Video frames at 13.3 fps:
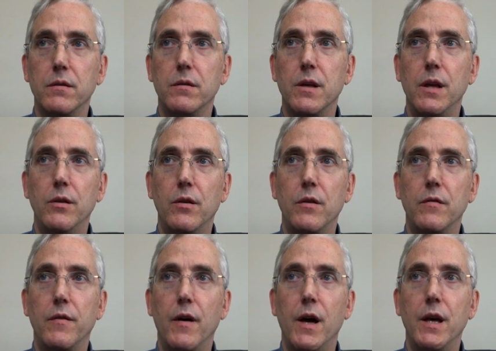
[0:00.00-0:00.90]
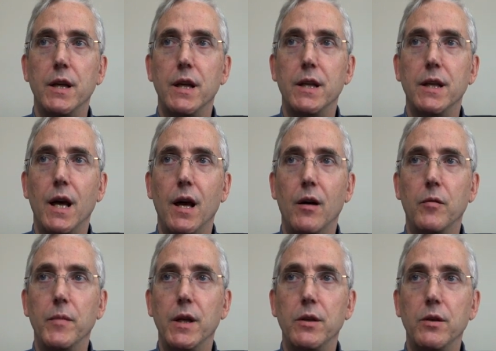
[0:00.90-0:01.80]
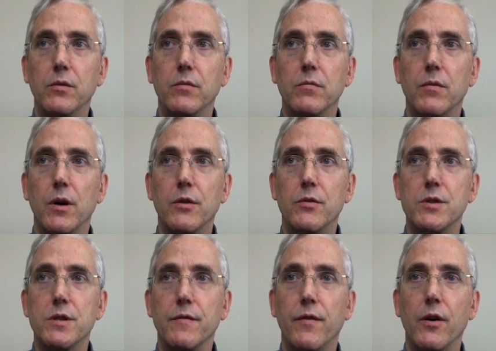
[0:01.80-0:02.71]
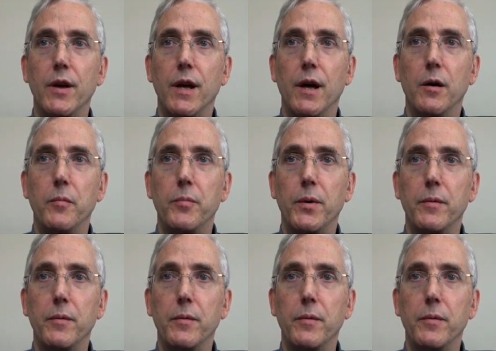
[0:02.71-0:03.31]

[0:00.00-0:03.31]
that you can find in the Help menu under Safari Help.